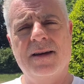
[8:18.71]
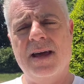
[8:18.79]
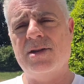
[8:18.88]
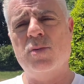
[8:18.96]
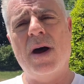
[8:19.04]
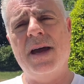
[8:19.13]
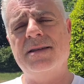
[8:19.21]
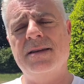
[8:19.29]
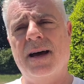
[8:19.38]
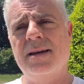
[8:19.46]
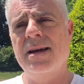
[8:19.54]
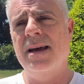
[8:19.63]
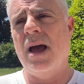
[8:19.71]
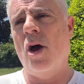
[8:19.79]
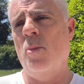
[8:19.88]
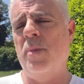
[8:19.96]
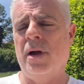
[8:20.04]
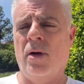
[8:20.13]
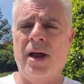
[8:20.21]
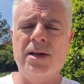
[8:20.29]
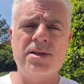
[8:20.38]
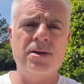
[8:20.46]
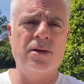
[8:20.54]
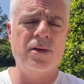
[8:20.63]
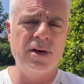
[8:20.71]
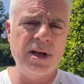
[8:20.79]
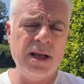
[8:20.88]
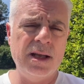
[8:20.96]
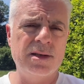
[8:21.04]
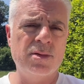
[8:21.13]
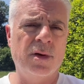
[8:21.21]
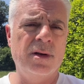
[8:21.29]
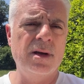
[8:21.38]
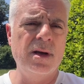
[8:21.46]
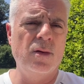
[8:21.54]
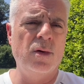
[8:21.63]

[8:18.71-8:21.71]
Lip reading: That's why he's not helping or answering your needs when